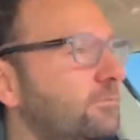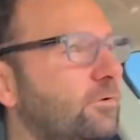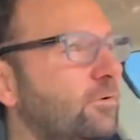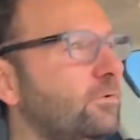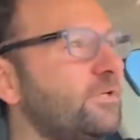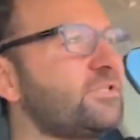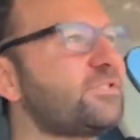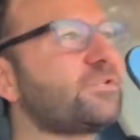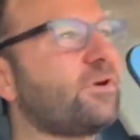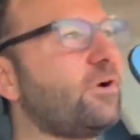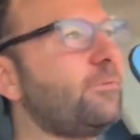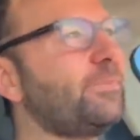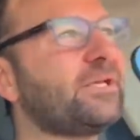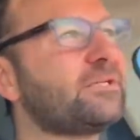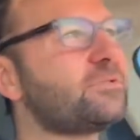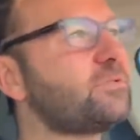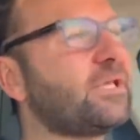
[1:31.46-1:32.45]
early start
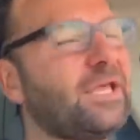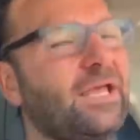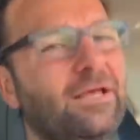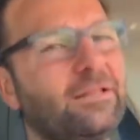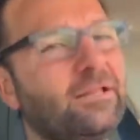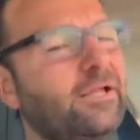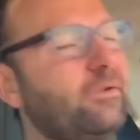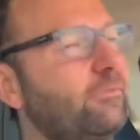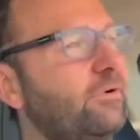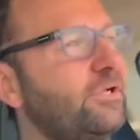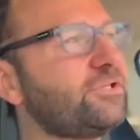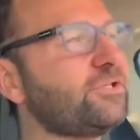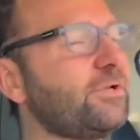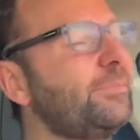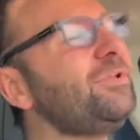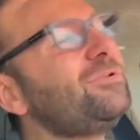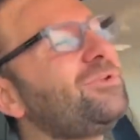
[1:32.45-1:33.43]
because you can't late
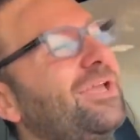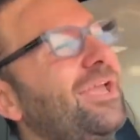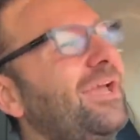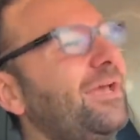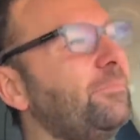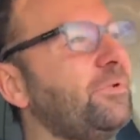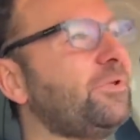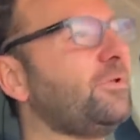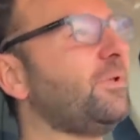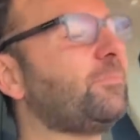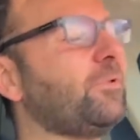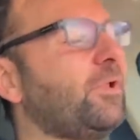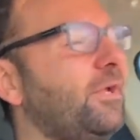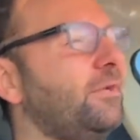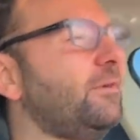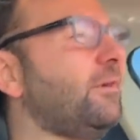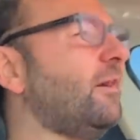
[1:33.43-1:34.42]
register. I mean, you can, but you get
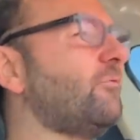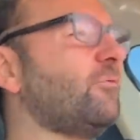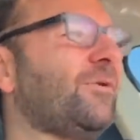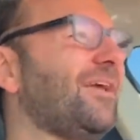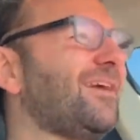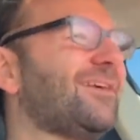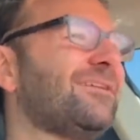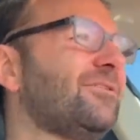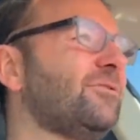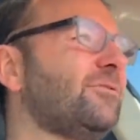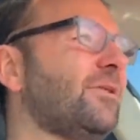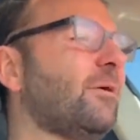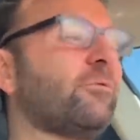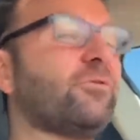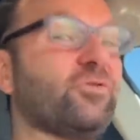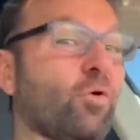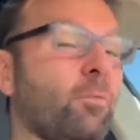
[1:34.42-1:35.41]
blinded off. We ain't going to do
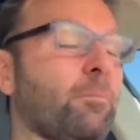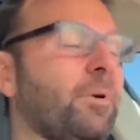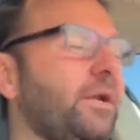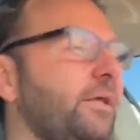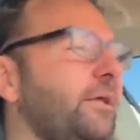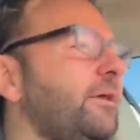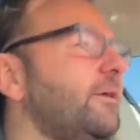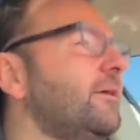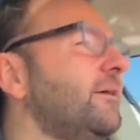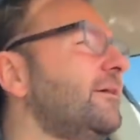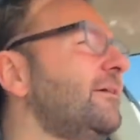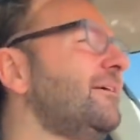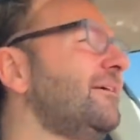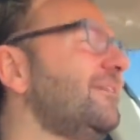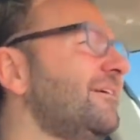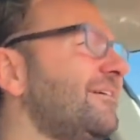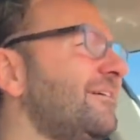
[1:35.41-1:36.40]
that with your money.
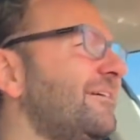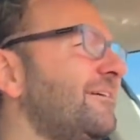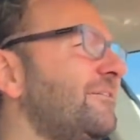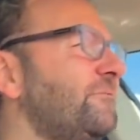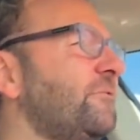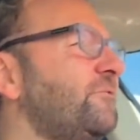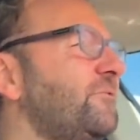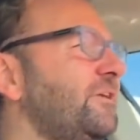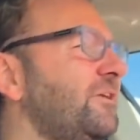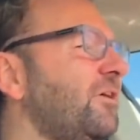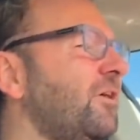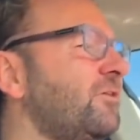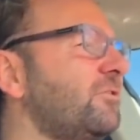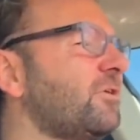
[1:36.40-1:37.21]
$1,500